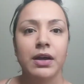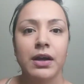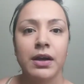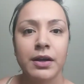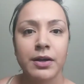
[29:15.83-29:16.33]

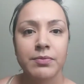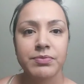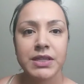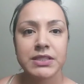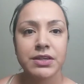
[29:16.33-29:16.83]

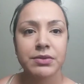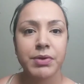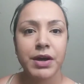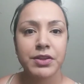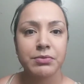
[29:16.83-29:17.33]
Um,
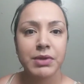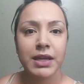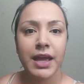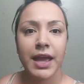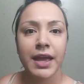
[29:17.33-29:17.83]
doesn't bother
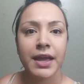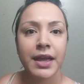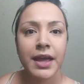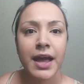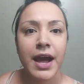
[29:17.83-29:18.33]
me.
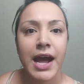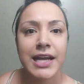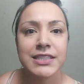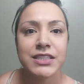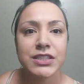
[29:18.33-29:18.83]

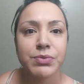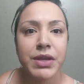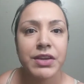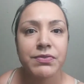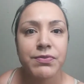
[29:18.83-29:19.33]
Hi,
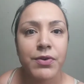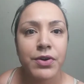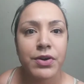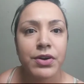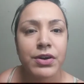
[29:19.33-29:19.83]
sweet
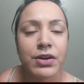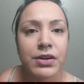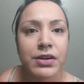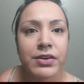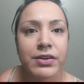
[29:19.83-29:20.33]

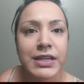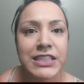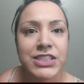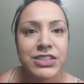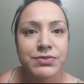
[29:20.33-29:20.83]
for
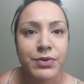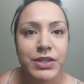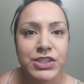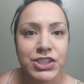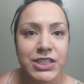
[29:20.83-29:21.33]

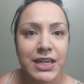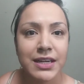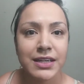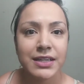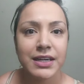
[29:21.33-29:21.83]

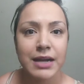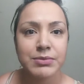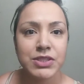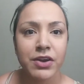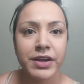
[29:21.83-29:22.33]
Fortia. I'm
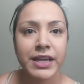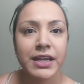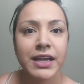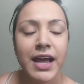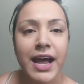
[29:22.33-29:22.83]

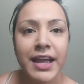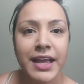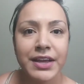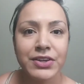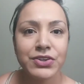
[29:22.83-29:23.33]
sorry. Hi,
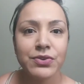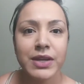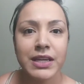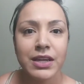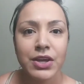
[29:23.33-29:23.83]
how you
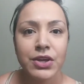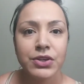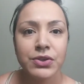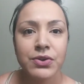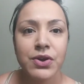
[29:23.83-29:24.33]
doing?
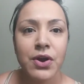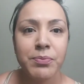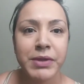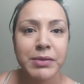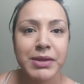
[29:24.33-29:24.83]
You go,
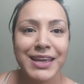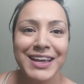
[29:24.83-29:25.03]
baby.